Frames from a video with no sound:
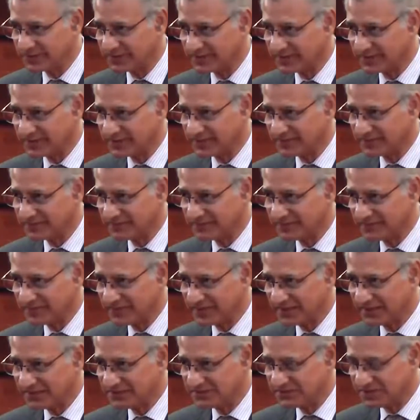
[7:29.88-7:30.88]
the
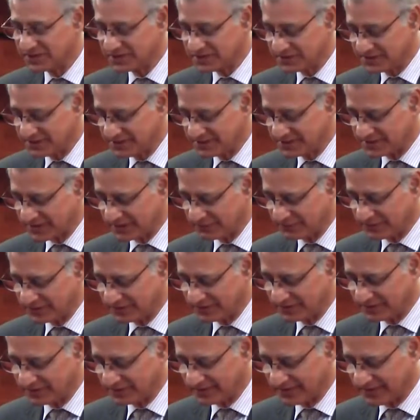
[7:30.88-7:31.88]

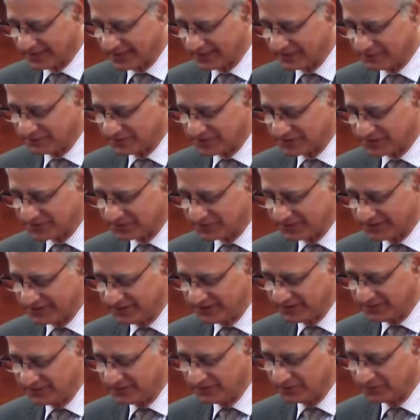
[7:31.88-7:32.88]
67th anniversary
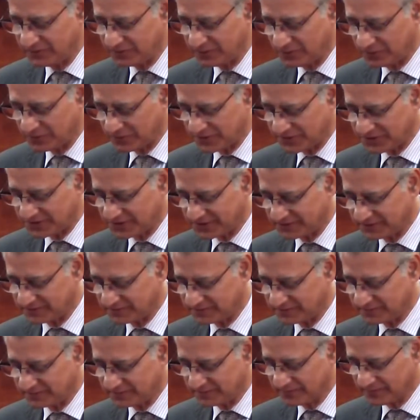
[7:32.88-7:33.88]
oration.
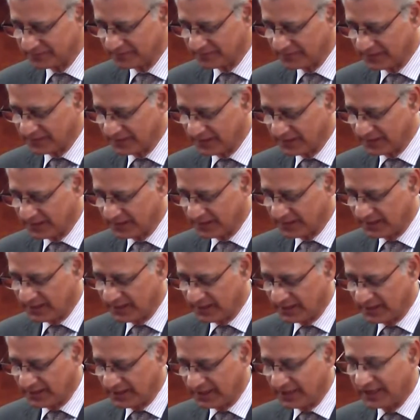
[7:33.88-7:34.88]

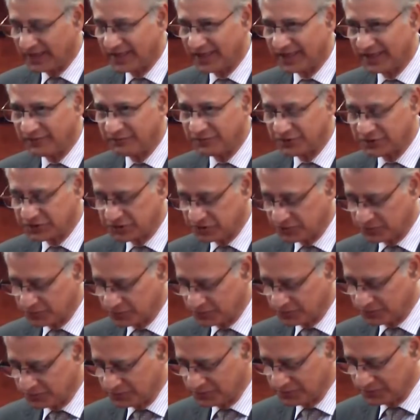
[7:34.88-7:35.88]
I wish
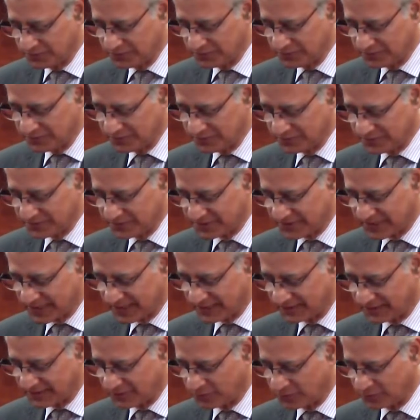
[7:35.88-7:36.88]
to
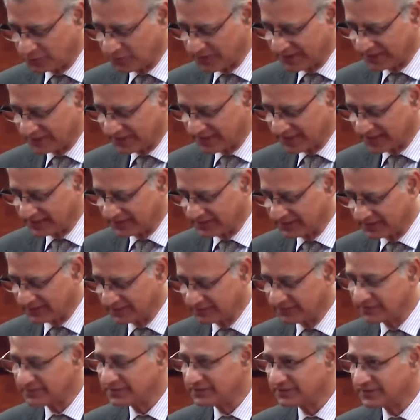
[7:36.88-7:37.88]
start out by thanking